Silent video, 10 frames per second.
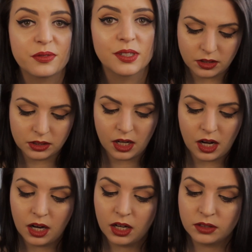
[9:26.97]
So
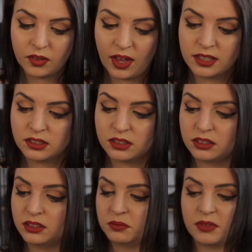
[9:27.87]
that's
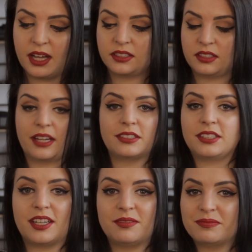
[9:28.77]

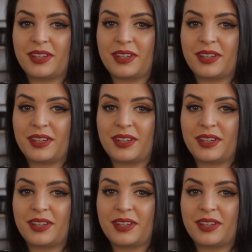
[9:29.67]
it.